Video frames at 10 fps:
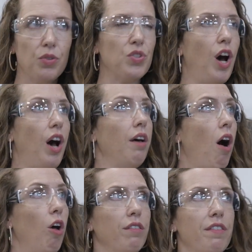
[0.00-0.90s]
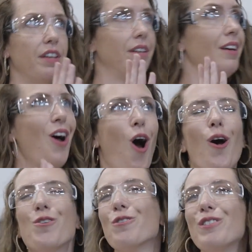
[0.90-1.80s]
You saw all of the
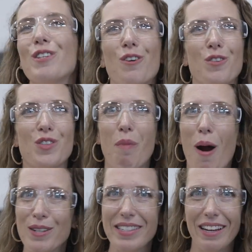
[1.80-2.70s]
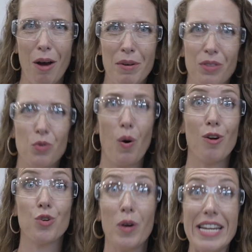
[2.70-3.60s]
hundreds and hundreds of parts that come in through
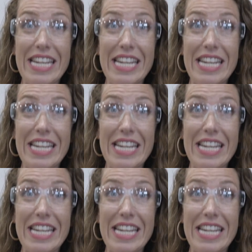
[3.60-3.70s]
our door